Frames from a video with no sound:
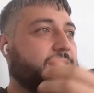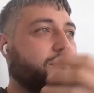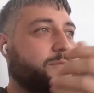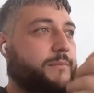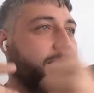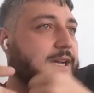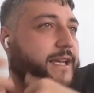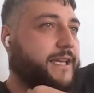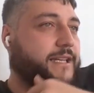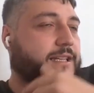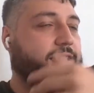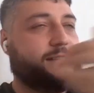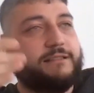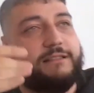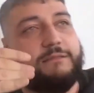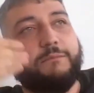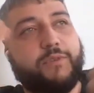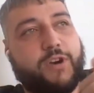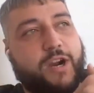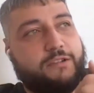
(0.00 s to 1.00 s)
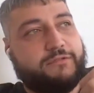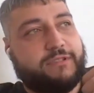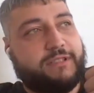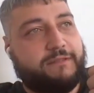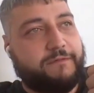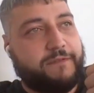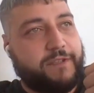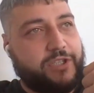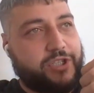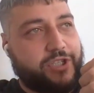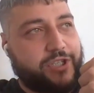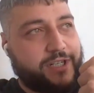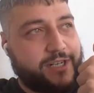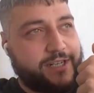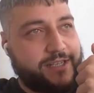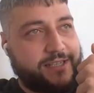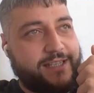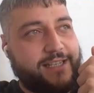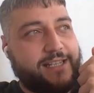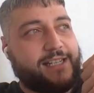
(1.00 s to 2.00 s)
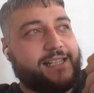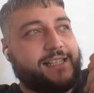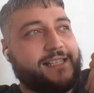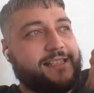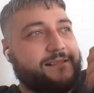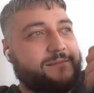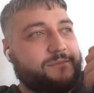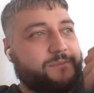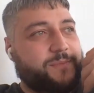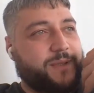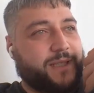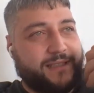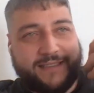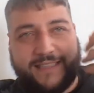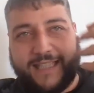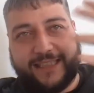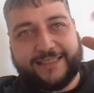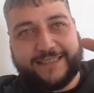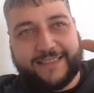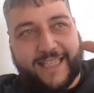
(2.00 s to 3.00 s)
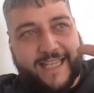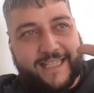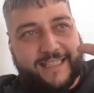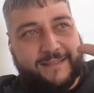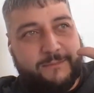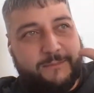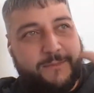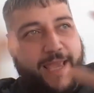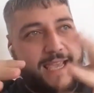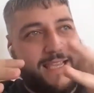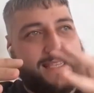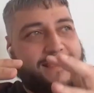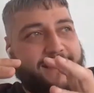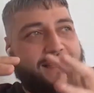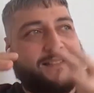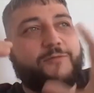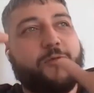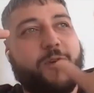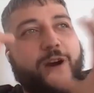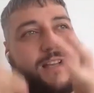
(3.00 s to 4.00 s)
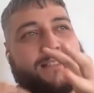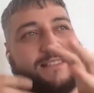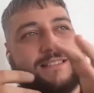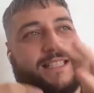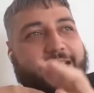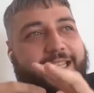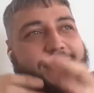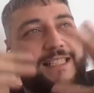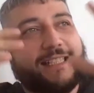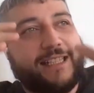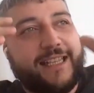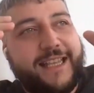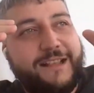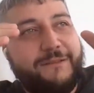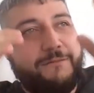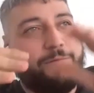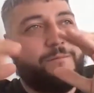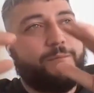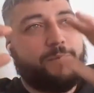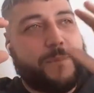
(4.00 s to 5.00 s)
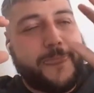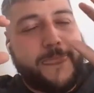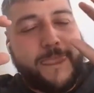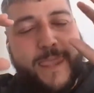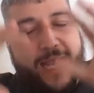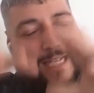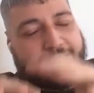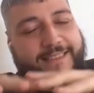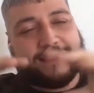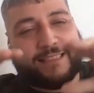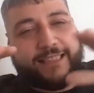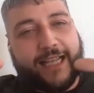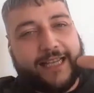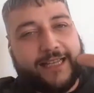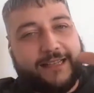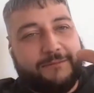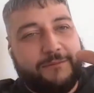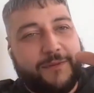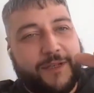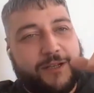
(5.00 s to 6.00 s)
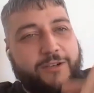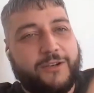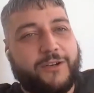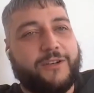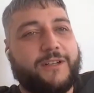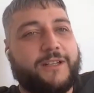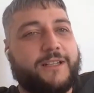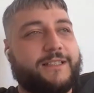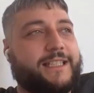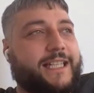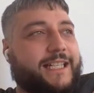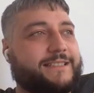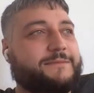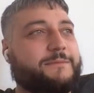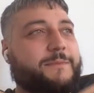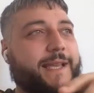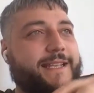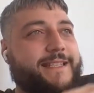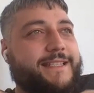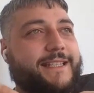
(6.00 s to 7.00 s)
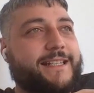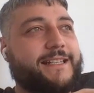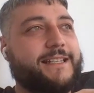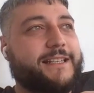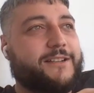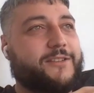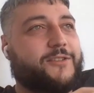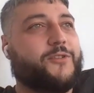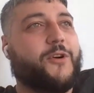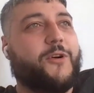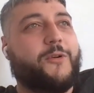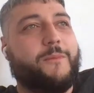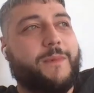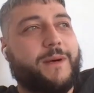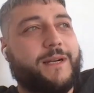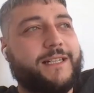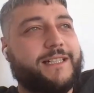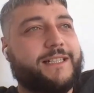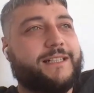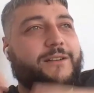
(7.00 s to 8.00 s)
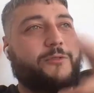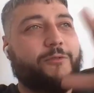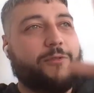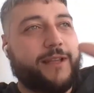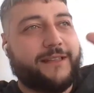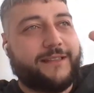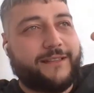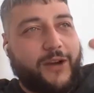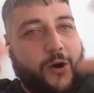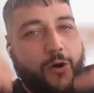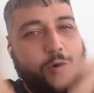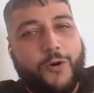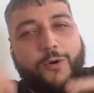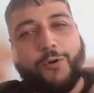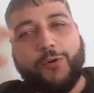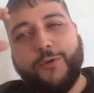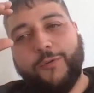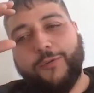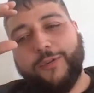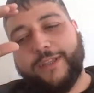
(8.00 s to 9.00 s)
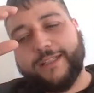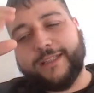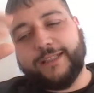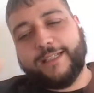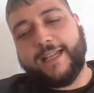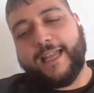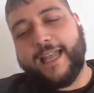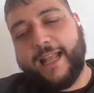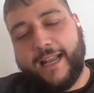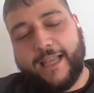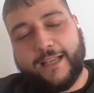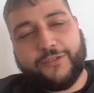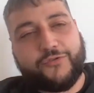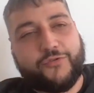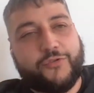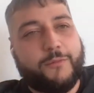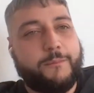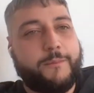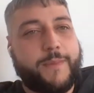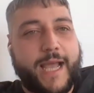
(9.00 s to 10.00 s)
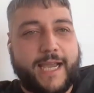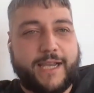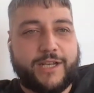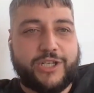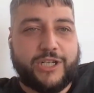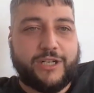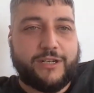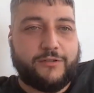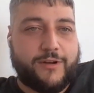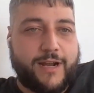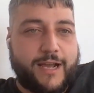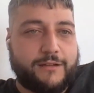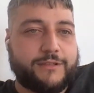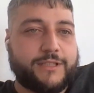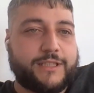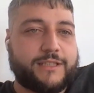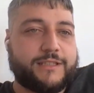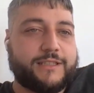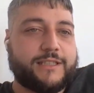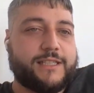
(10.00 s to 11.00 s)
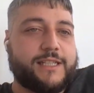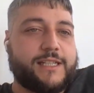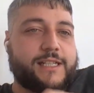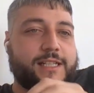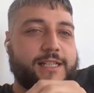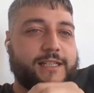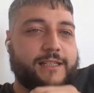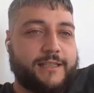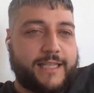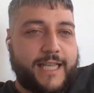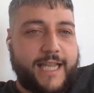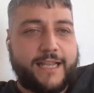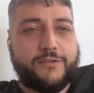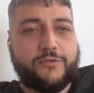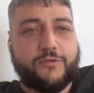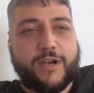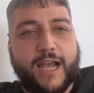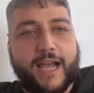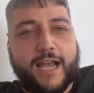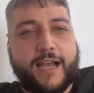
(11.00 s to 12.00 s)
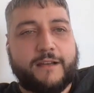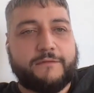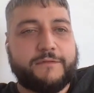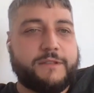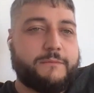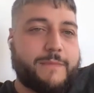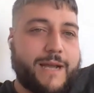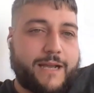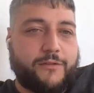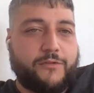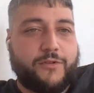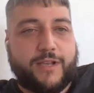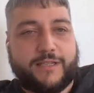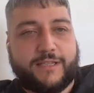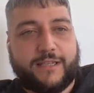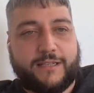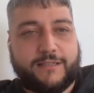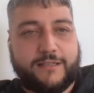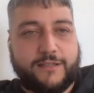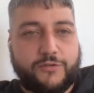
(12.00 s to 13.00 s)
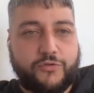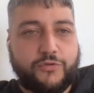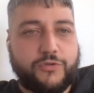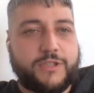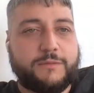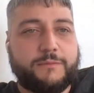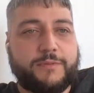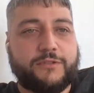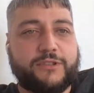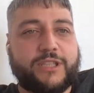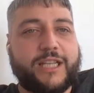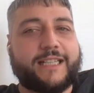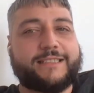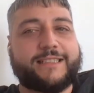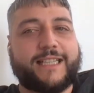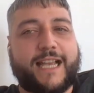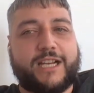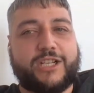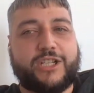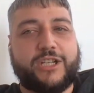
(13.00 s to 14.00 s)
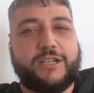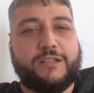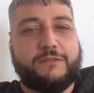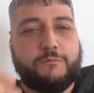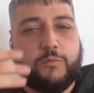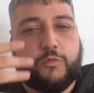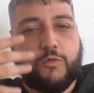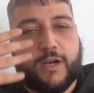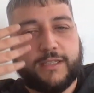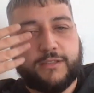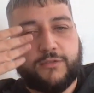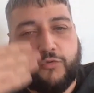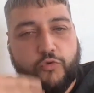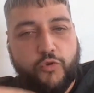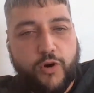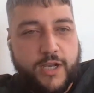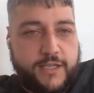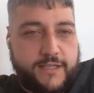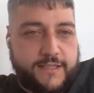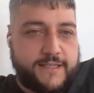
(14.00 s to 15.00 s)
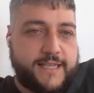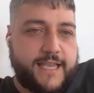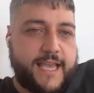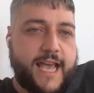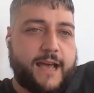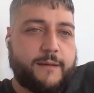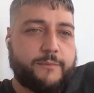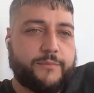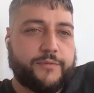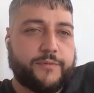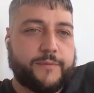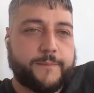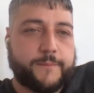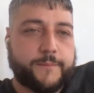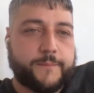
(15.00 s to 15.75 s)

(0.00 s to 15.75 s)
by cutting browser features, but that's like the basic ones. Like if that's like because that's basically Chrome with all the Electron packaging around it. Then you have the macOS executable. That's actually what runs the app.